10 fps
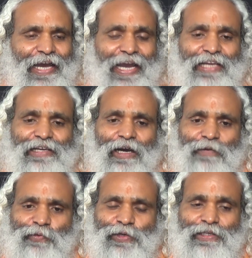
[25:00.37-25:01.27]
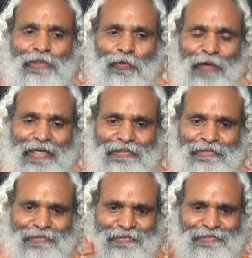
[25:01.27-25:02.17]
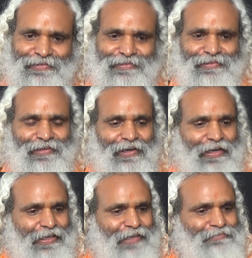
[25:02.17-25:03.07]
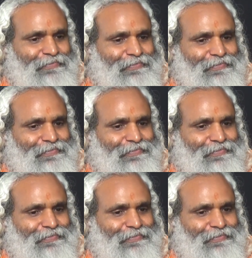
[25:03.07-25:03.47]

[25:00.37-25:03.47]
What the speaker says: I offer the water, argyam.